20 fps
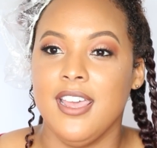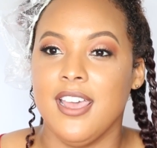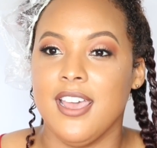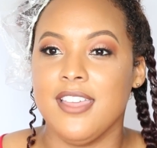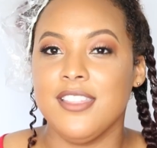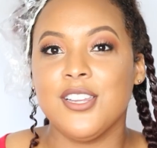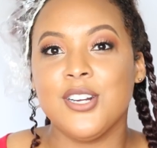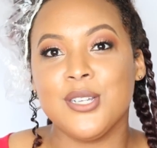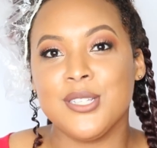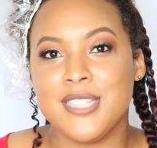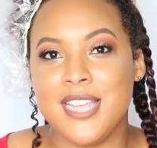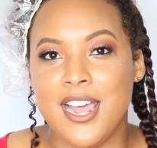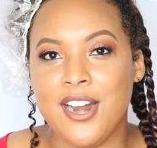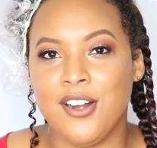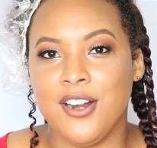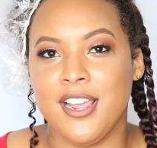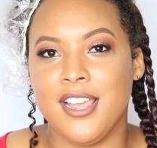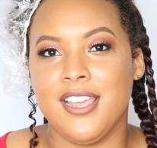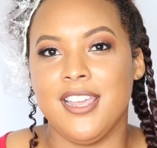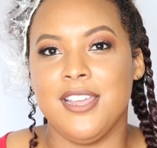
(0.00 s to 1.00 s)
And then on
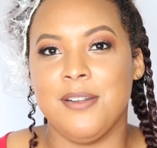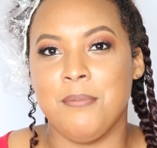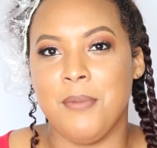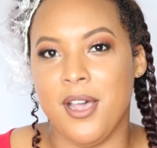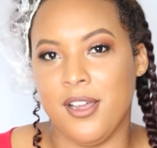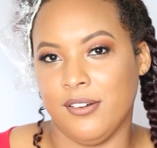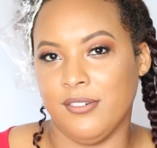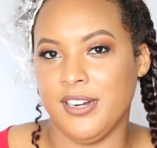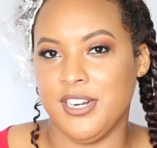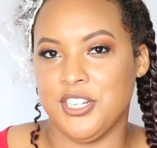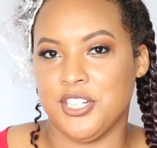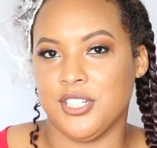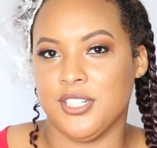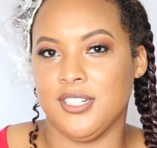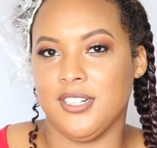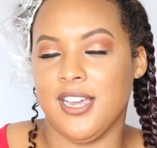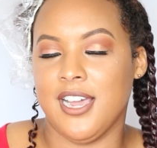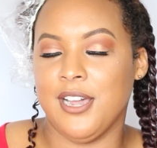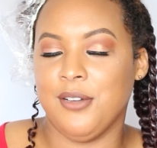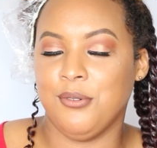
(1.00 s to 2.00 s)
Saturday, in
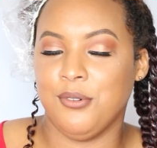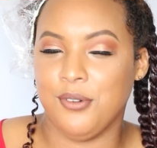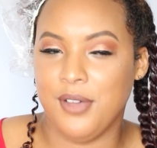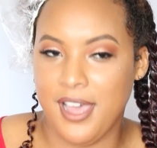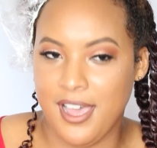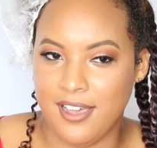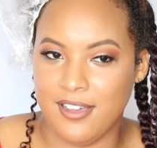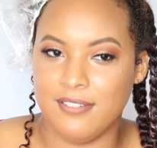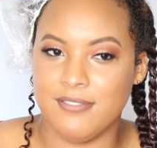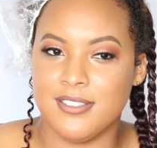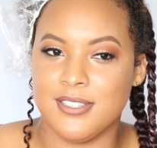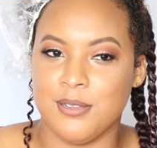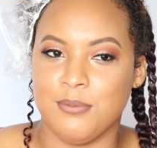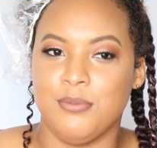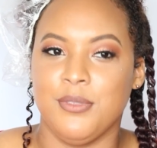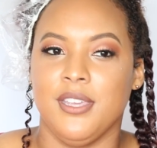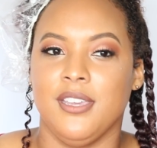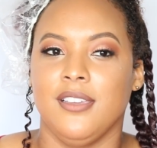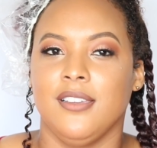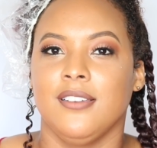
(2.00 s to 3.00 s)
moderation, I will have
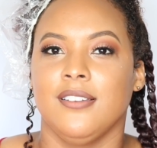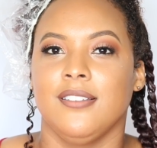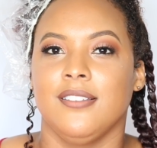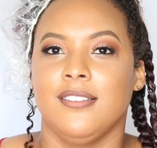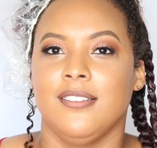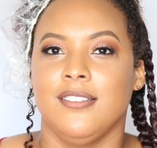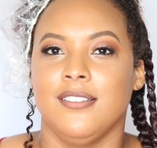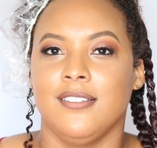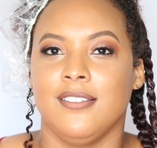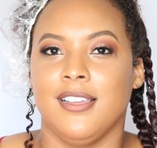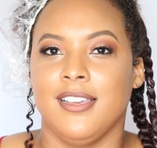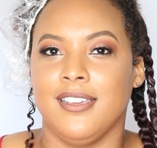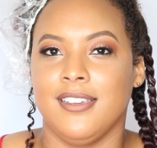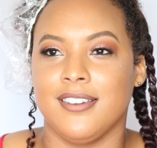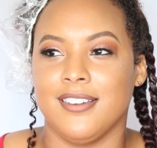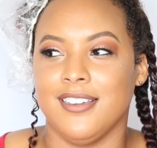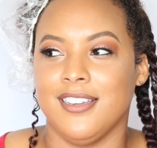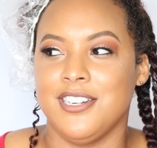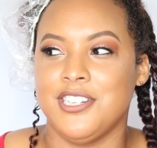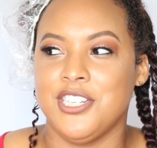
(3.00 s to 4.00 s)
something
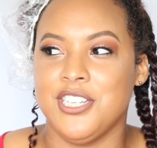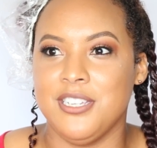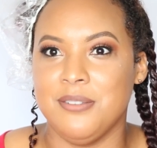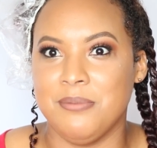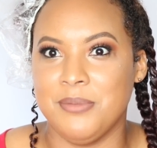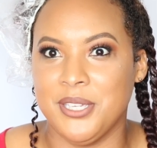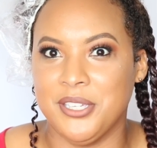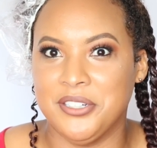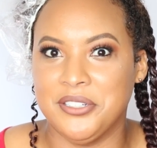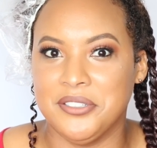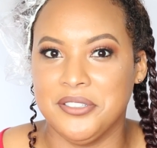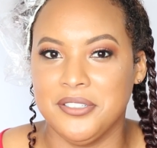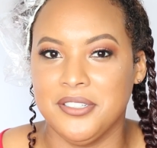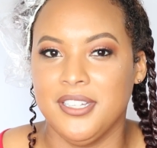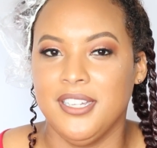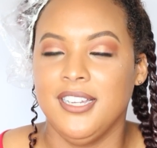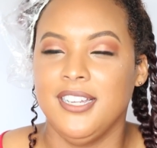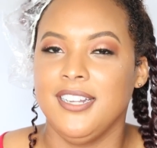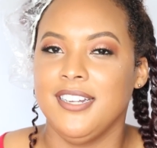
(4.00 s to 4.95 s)
like a cheat meal.